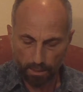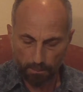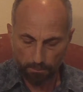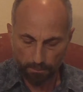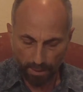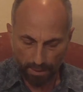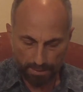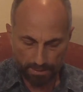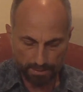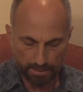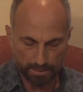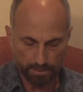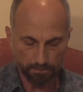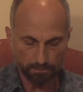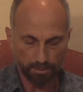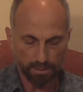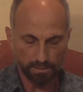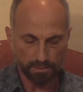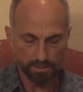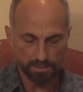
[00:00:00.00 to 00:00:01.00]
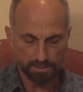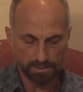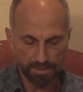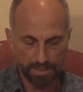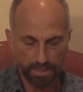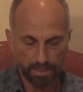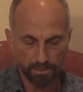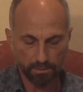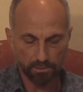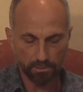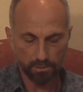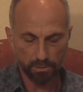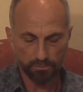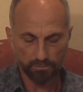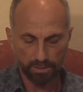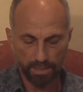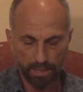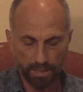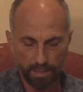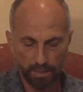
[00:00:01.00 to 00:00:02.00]
abiding by the standard
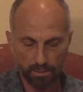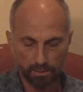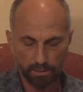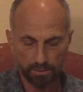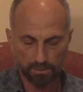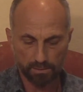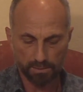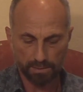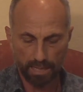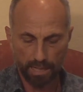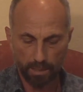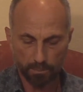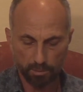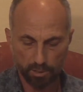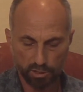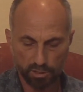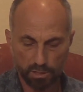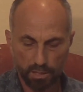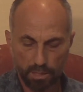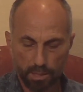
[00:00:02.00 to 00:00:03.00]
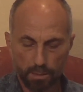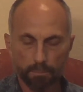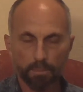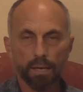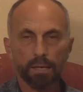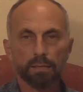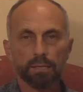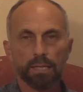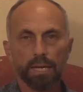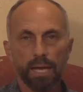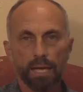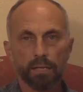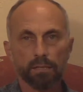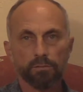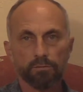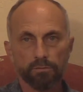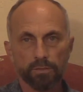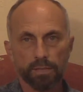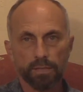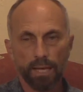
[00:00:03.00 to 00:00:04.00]
of care established by the
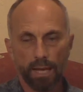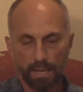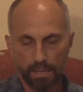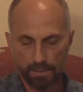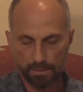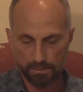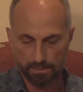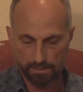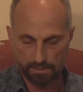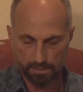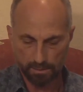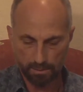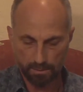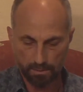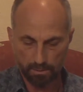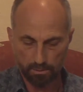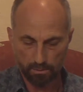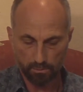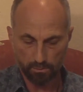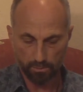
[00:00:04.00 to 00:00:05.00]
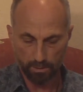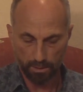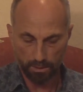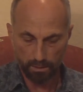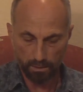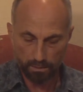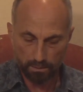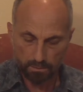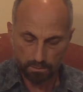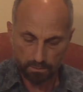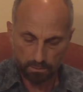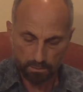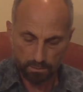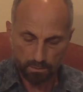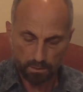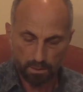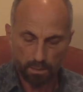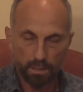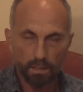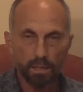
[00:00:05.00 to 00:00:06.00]
NVAC? Well,
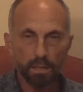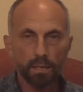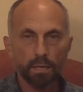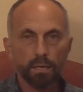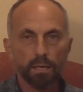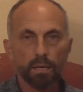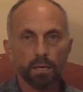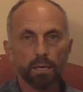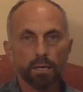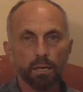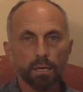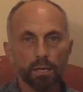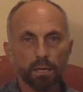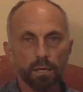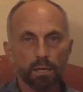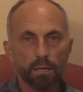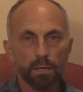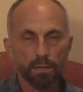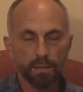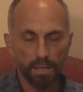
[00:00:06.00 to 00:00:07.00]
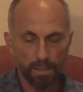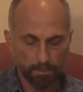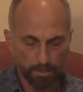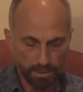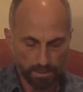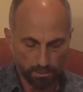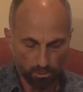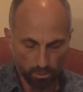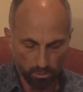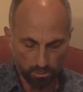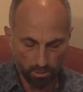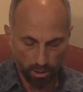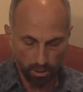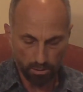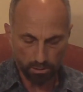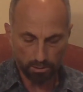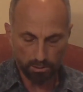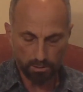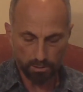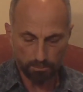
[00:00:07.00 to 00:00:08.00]
they'd be no
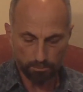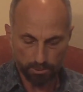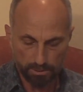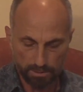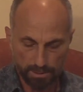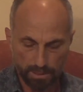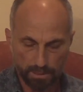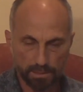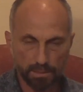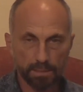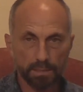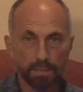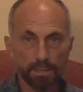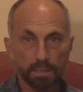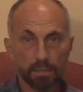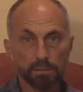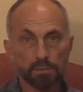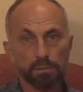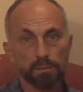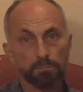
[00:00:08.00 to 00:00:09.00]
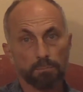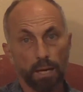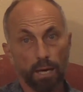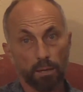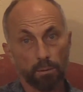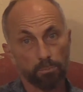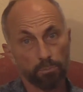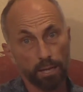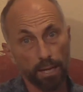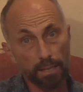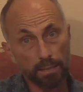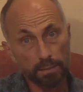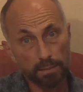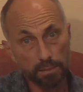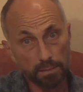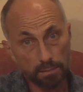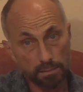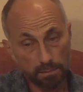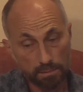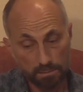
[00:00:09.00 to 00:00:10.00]
longer protected against
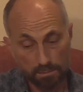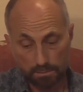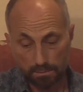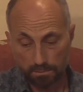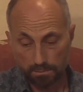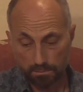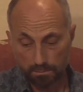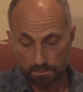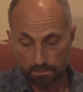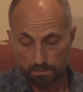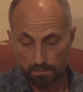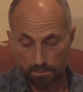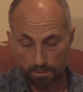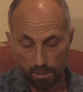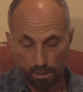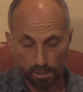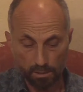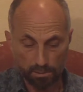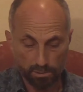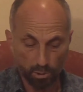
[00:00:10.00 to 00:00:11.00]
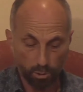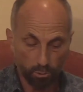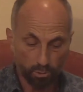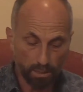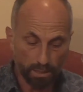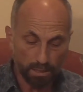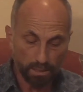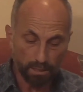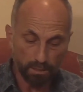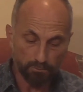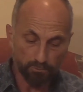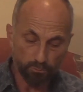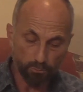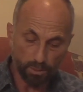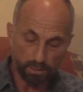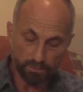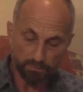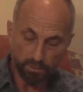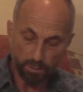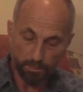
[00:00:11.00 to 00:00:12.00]
malpractice. So if
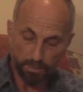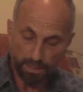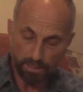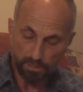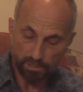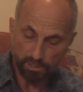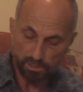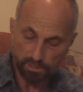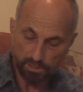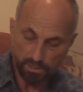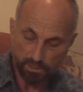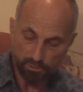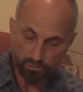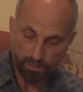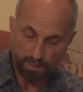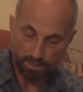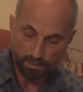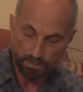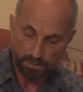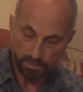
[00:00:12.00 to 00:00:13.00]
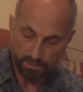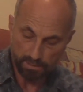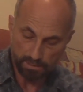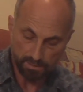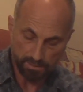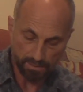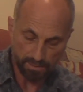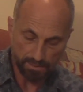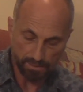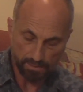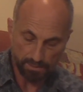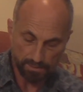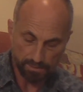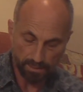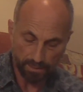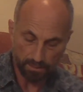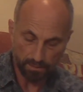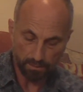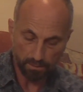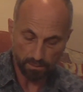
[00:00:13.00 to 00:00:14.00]
one of their patients contracted a disease
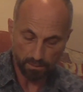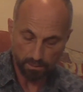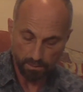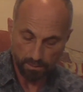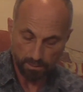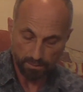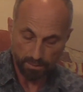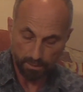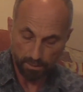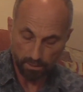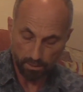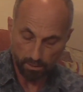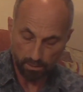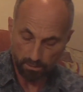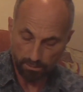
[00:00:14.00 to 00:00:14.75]
that they